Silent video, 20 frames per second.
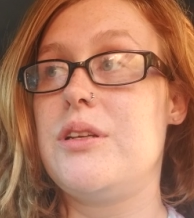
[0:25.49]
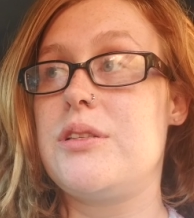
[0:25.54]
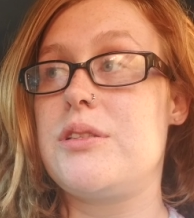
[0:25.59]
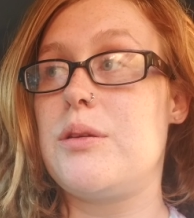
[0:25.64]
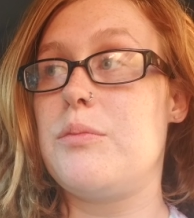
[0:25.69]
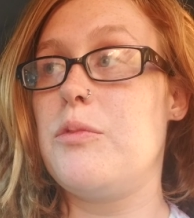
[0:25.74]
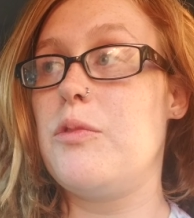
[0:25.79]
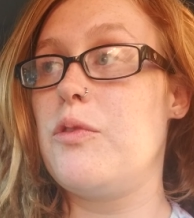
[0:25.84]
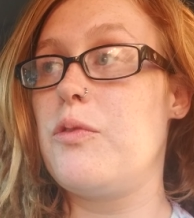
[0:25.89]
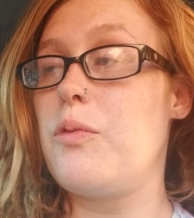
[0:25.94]

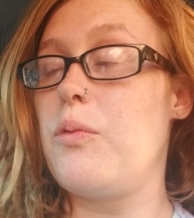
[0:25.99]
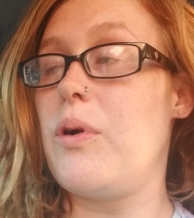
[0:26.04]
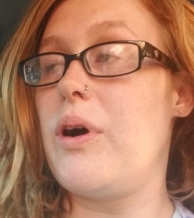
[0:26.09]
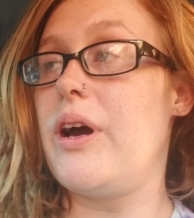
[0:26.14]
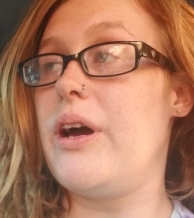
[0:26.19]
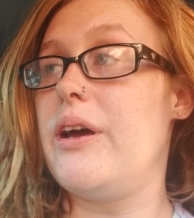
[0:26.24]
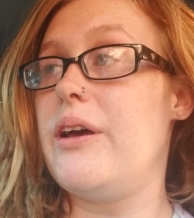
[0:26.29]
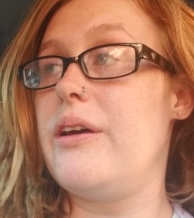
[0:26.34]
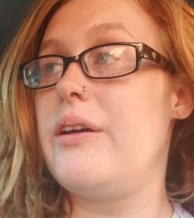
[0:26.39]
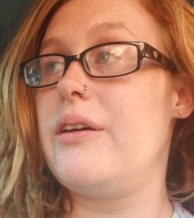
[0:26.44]
of
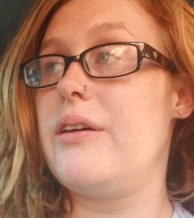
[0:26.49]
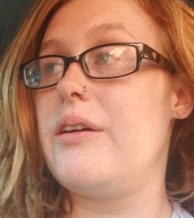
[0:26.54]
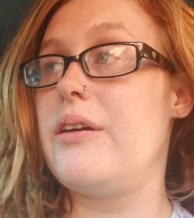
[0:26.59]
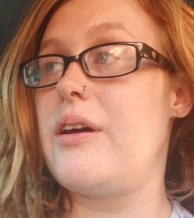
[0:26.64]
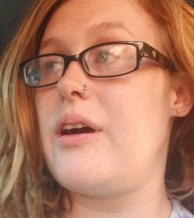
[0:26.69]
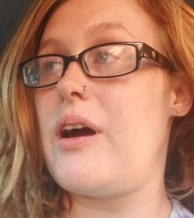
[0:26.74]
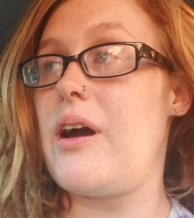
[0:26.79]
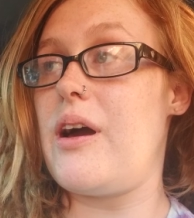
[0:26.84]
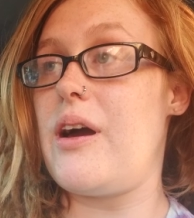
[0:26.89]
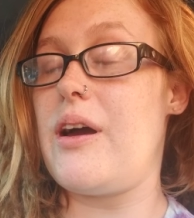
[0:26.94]
what
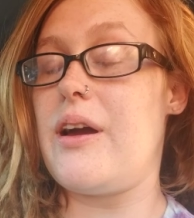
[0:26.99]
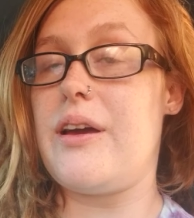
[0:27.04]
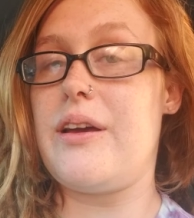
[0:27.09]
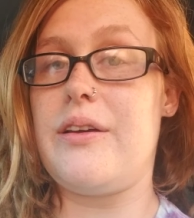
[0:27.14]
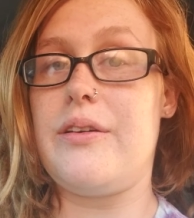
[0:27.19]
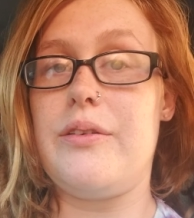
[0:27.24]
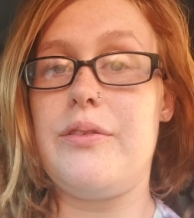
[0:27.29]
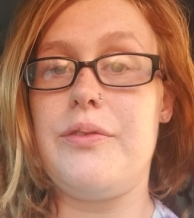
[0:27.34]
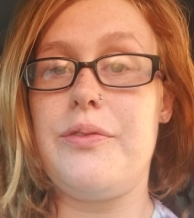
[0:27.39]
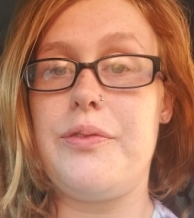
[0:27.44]

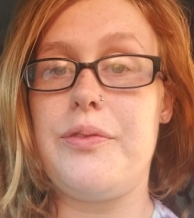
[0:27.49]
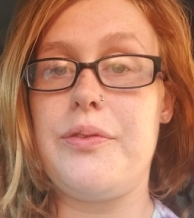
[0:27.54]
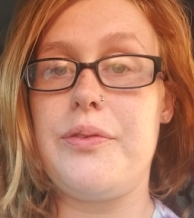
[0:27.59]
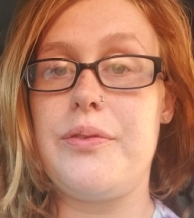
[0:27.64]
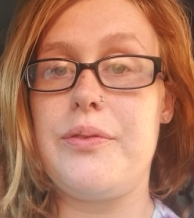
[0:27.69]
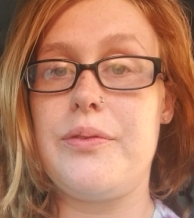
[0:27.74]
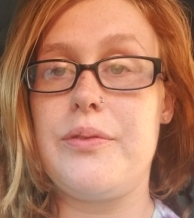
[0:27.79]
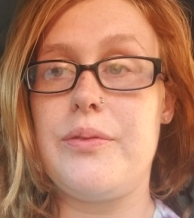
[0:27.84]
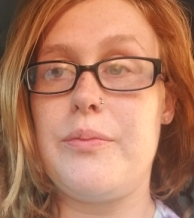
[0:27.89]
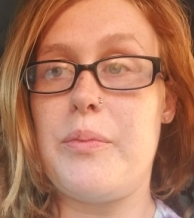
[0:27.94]
I've
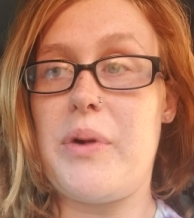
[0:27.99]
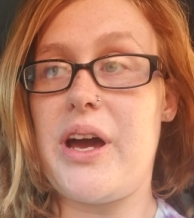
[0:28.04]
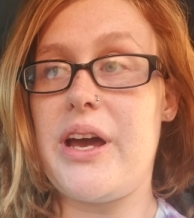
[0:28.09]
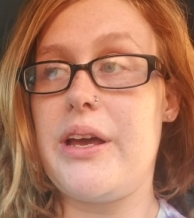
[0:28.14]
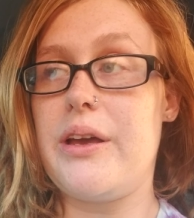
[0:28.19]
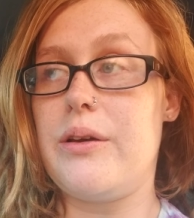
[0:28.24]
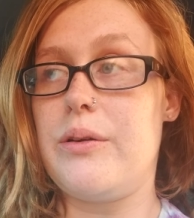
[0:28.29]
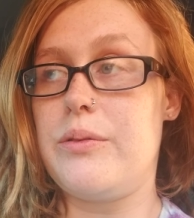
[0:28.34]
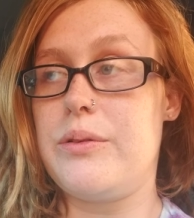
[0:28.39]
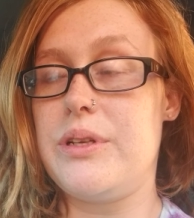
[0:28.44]

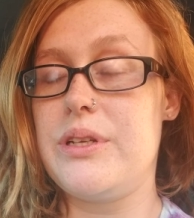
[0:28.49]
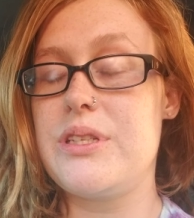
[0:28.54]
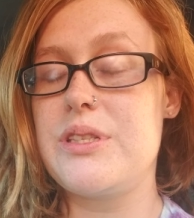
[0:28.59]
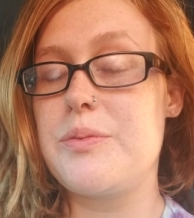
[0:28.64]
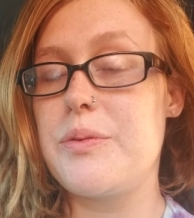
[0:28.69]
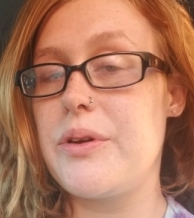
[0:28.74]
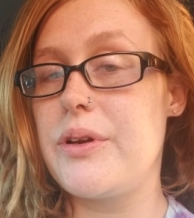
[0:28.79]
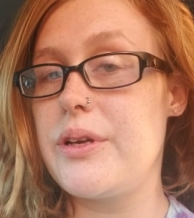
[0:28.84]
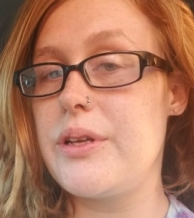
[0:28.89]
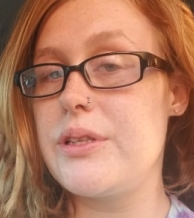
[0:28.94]
my own
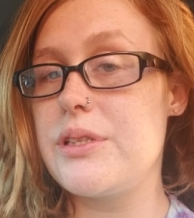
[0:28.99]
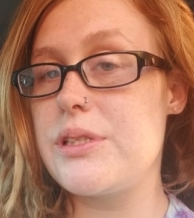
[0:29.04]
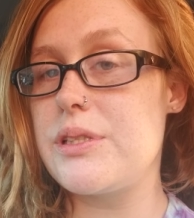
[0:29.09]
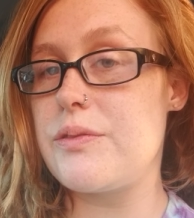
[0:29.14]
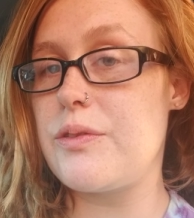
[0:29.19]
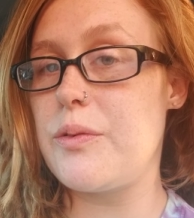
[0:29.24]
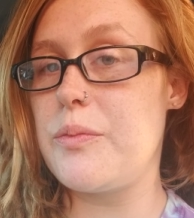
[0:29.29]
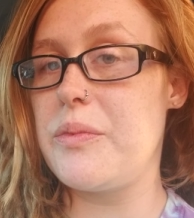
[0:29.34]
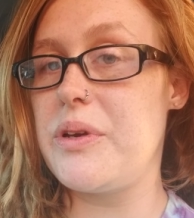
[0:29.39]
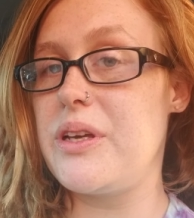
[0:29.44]
experience
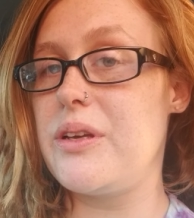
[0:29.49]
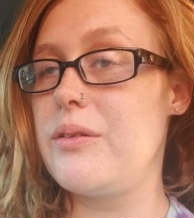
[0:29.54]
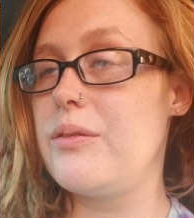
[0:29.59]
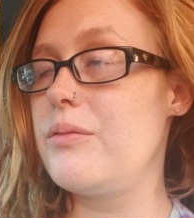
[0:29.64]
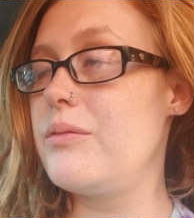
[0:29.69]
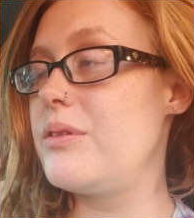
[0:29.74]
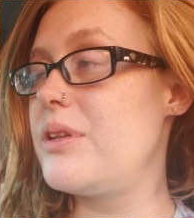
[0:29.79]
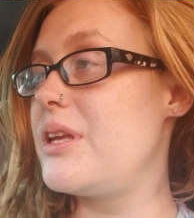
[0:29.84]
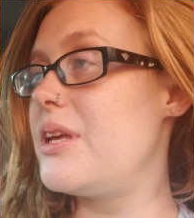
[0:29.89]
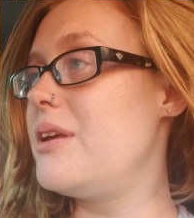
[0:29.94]
from my
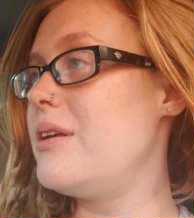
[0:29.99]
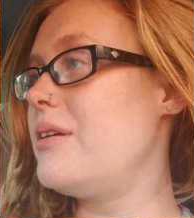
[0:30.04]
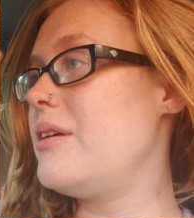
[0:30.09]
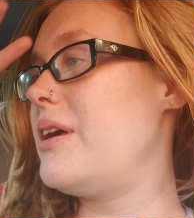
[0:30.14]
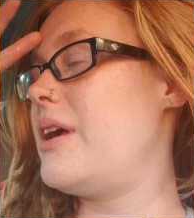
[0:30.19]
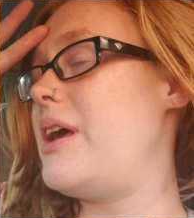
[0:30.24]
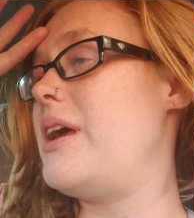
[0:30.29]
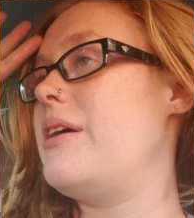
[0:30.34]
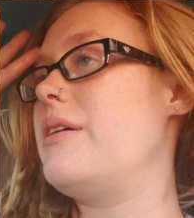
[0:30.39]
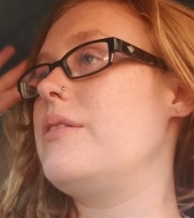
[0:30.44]
own thing,
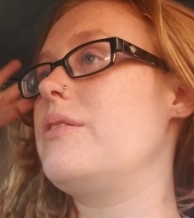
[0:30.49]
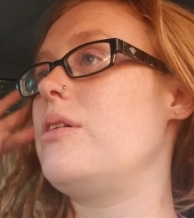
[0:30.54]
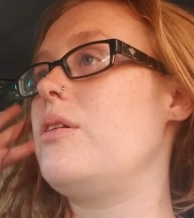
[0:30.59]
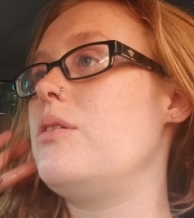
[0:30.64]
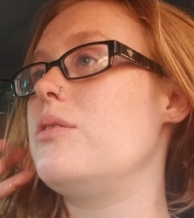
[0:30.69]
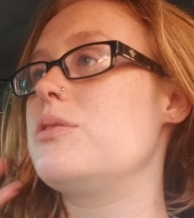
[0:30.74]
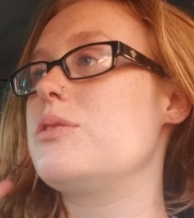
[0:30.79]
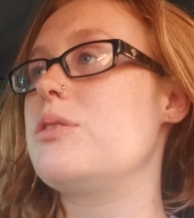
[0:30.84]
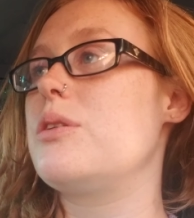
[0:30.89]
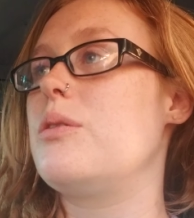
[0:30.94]
and
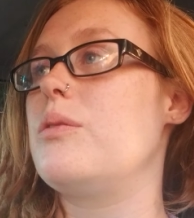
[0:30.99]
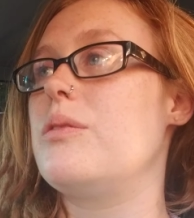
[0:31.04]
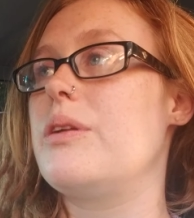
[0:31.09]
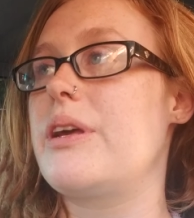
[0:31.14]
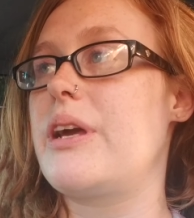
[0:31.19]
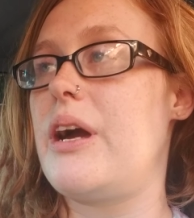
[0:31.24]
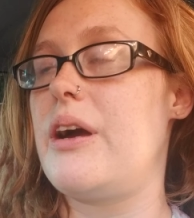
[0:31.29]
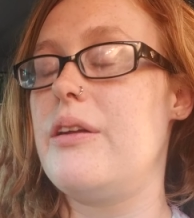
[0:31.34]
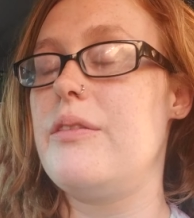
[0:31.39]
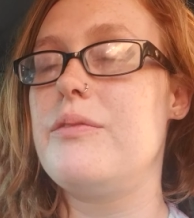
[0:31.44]
also
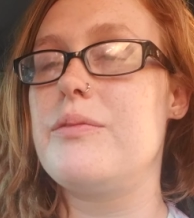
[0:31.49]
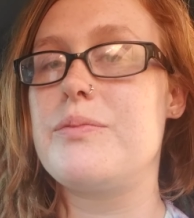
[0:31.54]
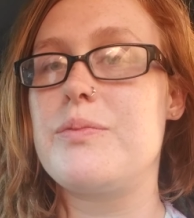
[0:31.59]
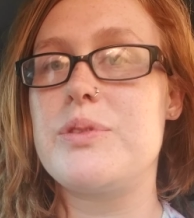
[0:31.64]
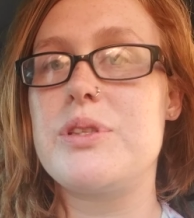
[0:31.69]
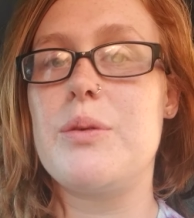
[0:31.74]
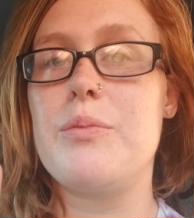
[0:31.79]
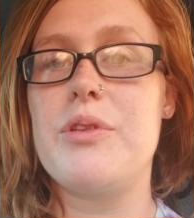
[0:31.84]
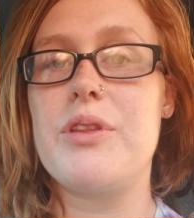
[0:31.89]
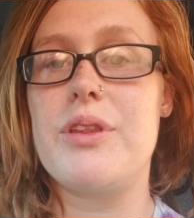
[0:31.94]
kind of
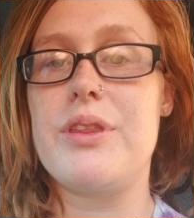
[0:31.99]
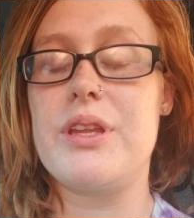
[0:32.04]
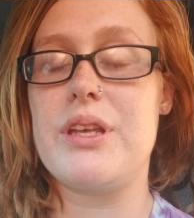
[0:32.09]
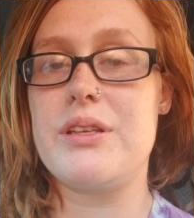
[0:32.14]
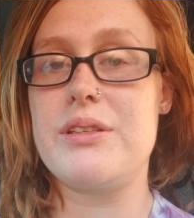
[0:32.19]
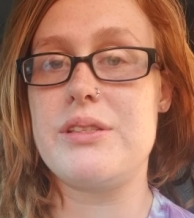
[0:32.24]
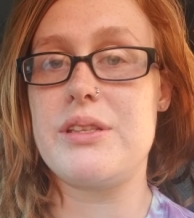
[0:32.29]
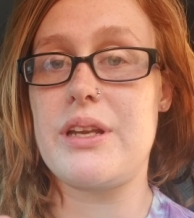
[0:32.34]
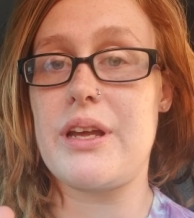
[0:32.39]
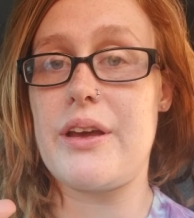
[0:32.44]
some of the
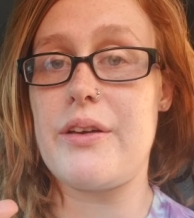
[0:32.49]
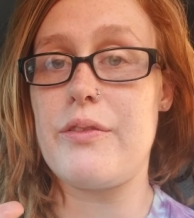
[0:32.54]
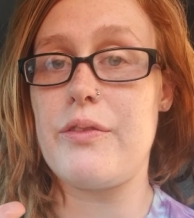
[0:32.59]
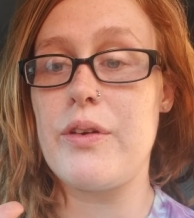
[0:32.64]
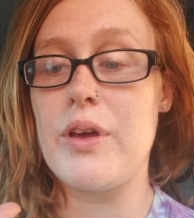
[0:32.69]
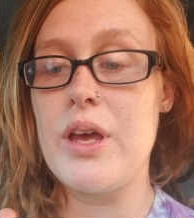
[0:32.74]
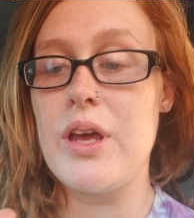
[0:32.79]
things that I've